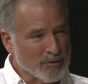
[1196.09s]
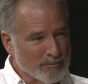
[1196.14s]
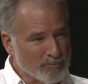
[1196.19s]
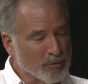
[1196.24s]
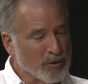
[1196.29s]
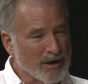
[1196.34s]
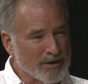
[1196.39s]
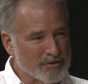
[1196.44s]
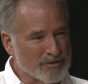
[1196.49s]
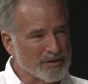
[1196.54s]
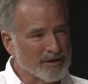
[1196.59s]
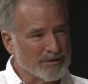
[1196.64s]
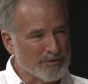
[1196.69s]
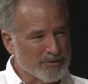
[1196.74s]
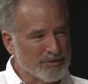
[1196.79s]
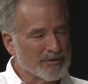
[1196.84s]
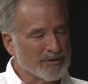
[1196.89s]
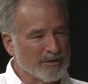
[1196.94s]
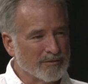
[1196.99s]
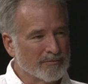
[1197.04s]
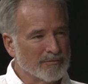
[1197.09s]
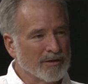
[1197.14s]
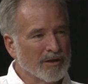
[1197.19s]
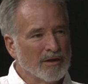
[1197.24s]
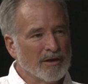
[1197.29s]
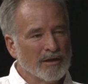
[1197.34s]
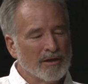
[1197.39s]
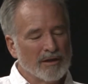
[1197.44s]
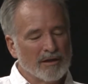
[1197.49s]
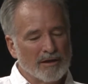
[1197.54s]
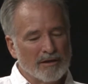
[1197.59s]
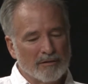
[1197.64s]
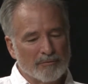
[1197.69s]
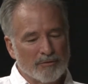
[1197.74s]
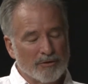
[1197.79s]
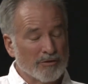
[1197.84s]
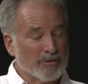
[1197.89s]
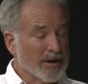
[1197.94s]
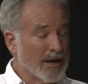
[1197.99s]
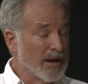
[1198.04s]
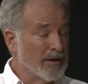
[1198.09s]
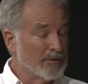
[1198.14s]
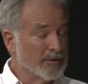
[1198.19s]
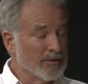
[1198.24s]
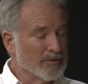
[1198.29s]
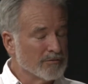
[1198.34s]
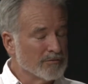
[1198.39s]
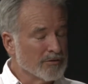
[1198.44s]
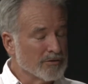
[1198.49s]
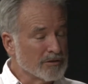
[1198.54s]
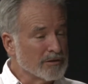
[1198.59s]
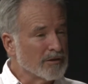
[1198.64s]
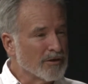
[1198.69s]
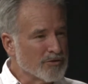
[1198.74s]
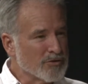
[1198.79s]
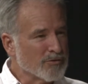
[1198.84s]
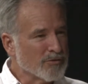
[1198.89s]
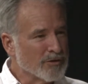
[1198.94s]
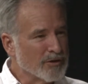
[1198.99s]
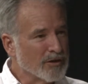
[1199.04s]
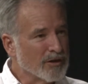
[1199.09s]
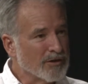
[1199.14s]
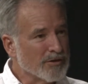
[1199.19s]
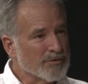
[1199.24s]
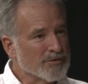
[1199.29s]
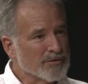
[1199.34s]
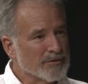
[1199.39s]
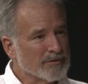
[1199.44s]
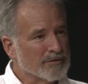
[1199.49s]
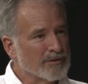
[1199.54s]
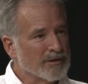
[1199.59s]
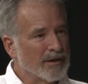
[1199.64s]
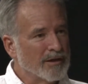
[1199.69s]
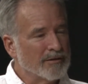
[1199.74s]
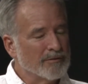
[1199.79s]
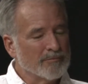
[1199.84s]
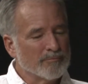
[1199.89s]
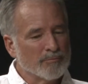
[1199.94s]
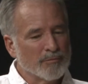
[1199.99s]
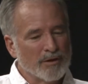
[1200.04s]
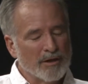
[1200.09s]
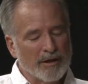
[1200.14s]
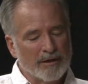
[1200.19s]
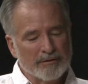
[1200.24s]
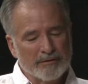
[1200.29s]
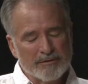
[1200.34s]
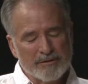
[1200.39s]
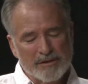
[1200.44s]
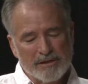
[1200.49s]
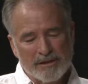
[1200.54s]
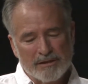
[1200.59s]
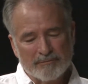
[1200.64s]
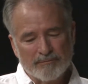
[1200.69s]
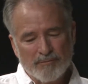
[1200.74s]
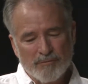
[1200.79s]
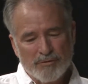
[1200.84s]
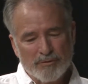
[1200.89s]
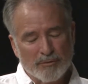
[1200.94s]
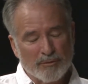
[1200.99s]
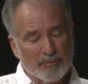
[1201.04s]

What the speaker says: process. And their county is larger than ours, and so we'll